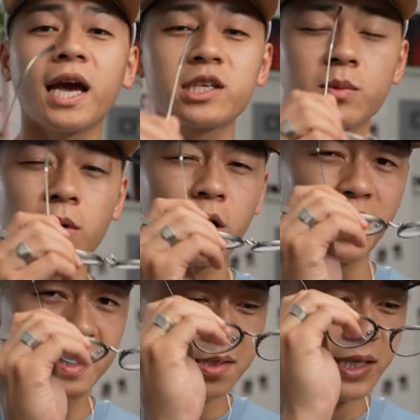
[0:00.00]
catch them
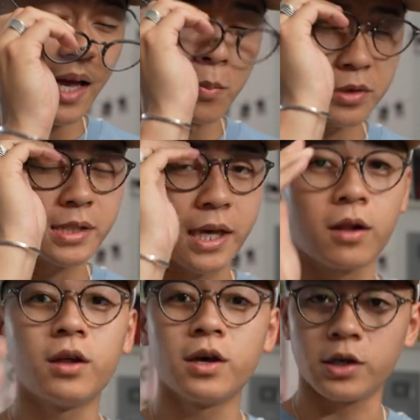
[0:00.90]
on a sample
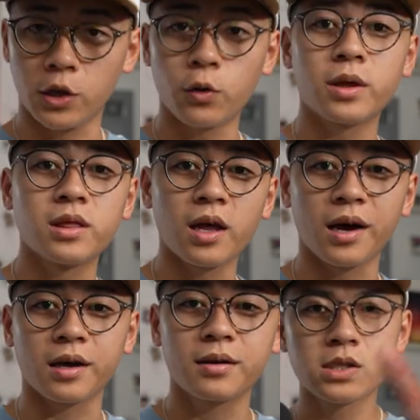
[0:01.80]
sale, you're in luck.